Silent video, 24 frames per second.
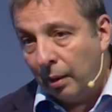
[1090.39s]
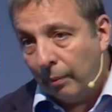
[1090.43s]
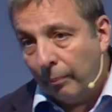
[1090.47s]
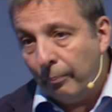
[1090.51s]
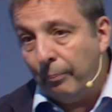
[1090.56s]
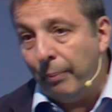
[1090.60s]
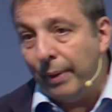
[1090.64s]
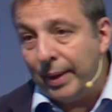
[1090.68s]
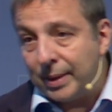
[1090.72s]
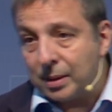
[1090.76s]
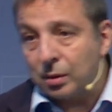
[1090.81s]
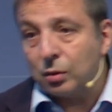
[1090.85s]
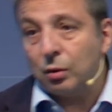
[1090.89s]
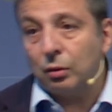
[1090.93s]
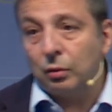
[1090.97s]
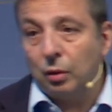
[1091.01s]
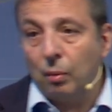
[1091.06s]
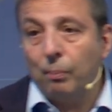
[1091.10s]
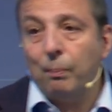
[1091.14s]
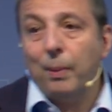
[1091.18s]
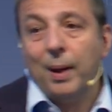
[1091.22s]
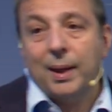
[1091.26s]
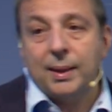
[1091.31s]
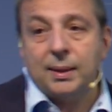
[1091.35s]
based on the
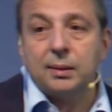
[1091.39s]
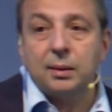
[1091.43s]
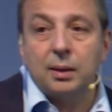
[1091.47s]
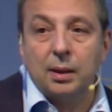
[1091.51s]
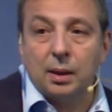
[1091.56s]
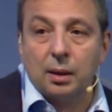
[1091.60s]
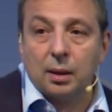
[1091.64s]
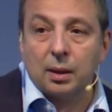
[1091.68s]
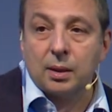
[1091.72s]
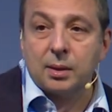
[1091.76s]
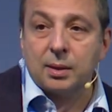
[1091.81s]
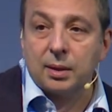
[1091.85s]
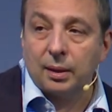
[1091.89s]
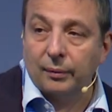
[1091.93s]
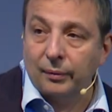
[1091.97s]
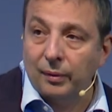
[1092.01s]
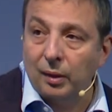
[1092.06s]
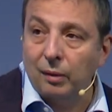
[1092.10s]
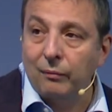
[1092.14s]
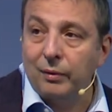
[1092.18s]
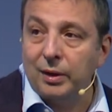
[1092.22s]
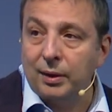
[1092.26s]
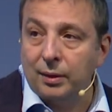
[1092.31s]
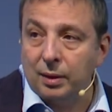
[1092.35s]
past year's
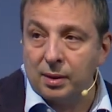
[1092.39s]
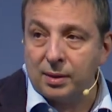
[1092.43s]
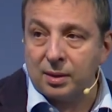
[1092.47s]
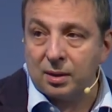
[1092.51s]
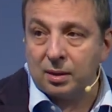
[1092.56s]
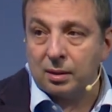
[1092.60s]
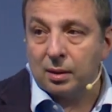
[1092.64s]
activities.